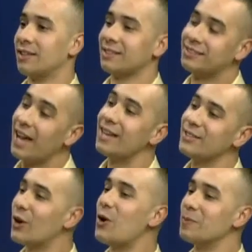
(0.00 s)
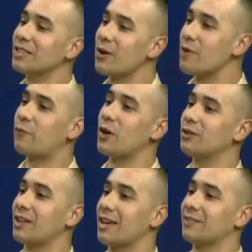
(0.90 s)
Daddy's home. That's how I
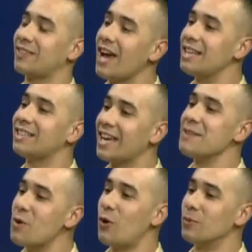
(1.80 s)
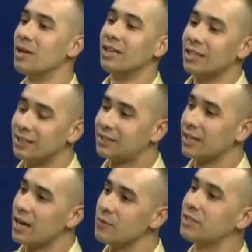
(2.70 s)
felt. Like daddy came home. He said,
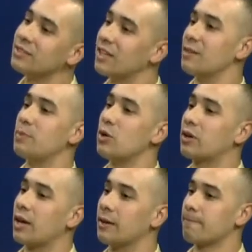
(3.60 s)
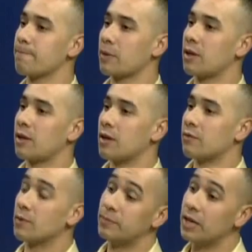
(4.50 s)
Everything's going to be okay.
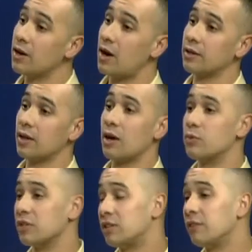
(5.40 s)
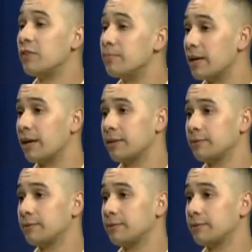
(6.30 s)
From then on, I was a different man.